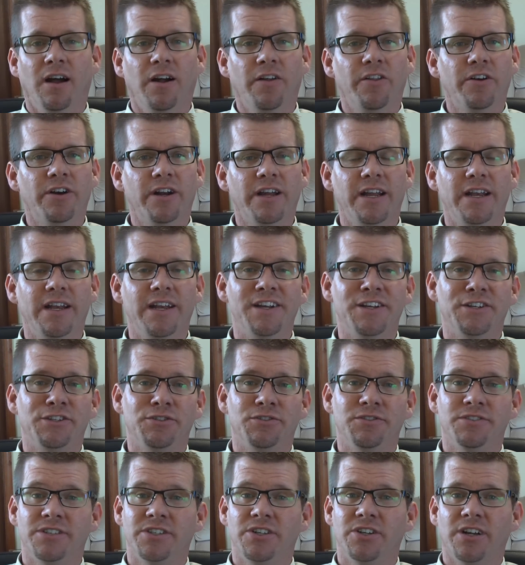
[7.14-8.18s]
Are there hidden
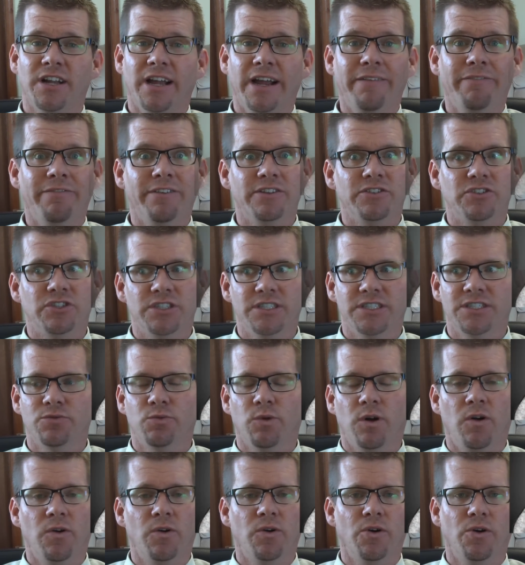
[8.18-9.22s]
issues in your life that
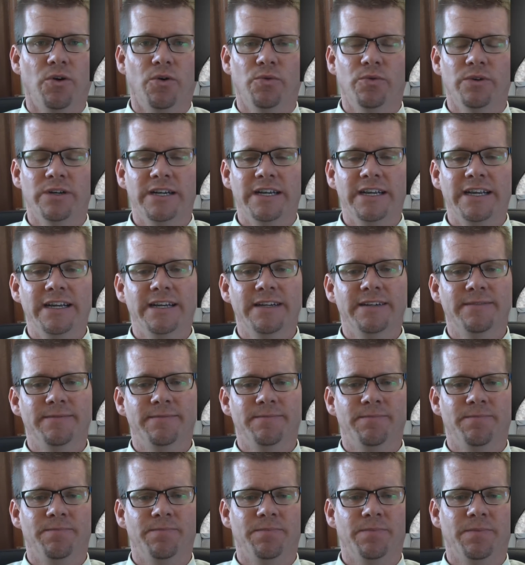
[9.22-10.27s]
just won't go away?
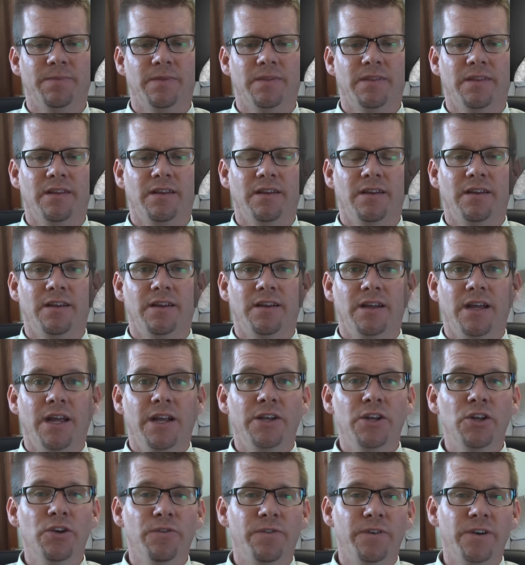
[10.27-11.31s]

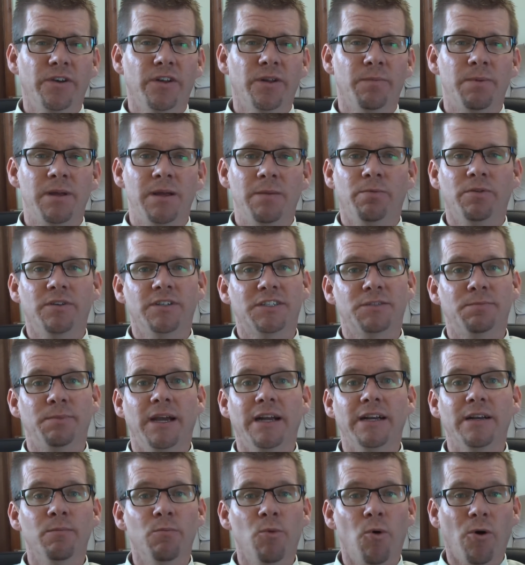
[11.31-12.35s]
Do you feel that people
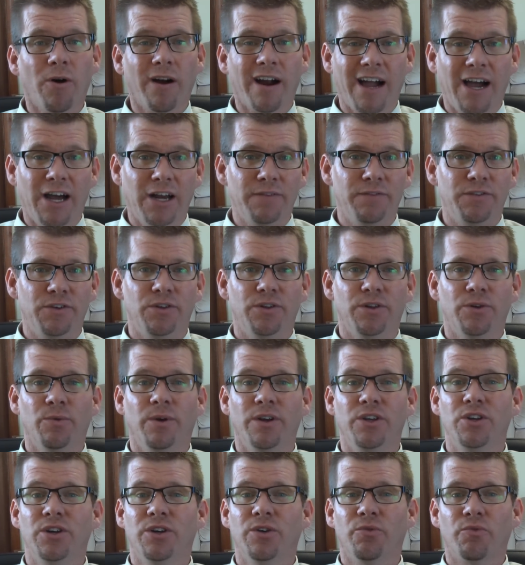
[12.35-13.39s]
expect more out of you than
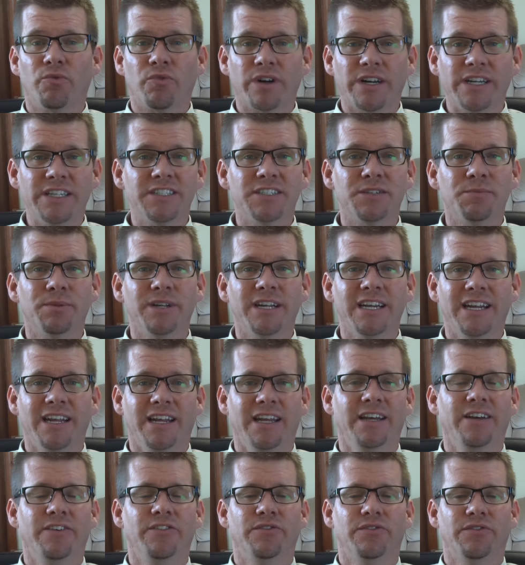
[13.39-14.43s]
what you can reasonably
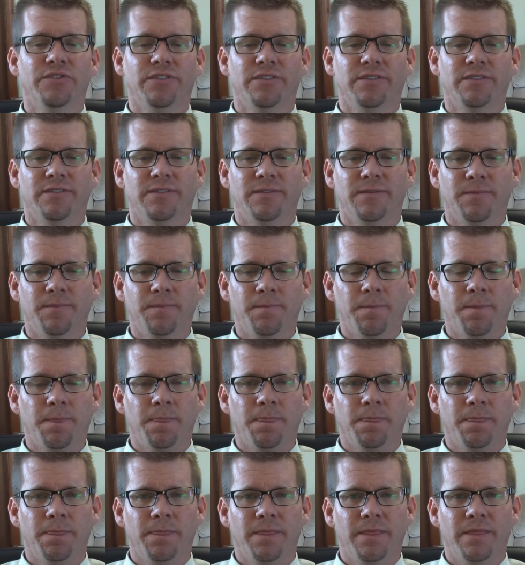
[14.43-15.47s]
give?
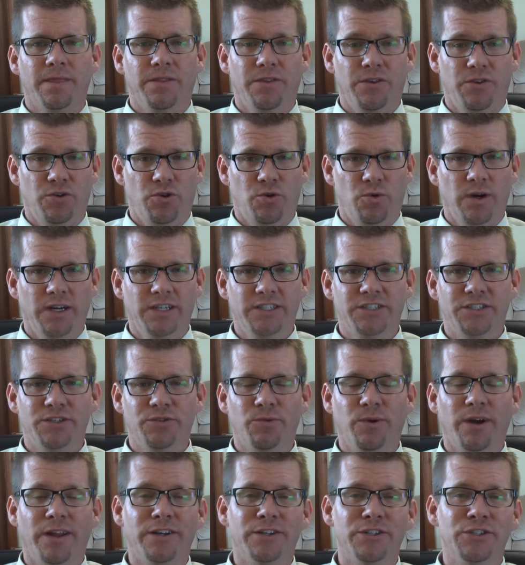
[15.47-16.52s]
Do you
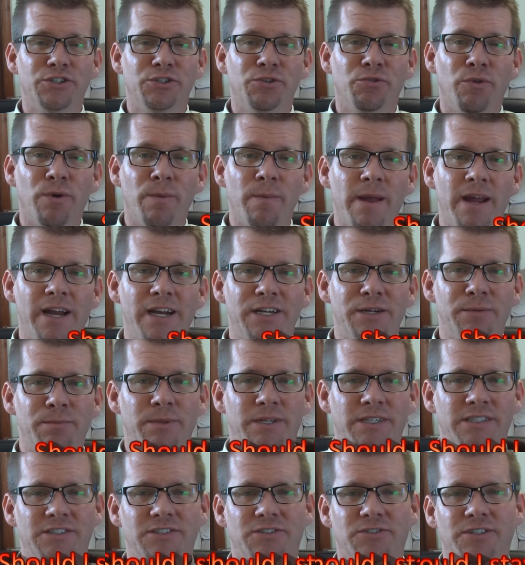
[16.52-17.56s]
question whether you should remain
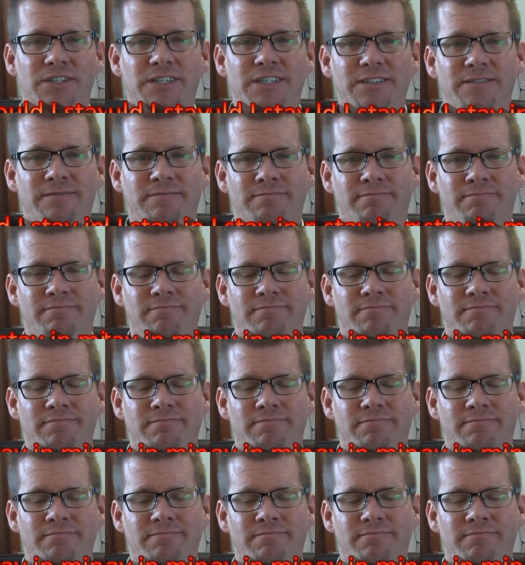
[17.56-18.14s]
in ministry?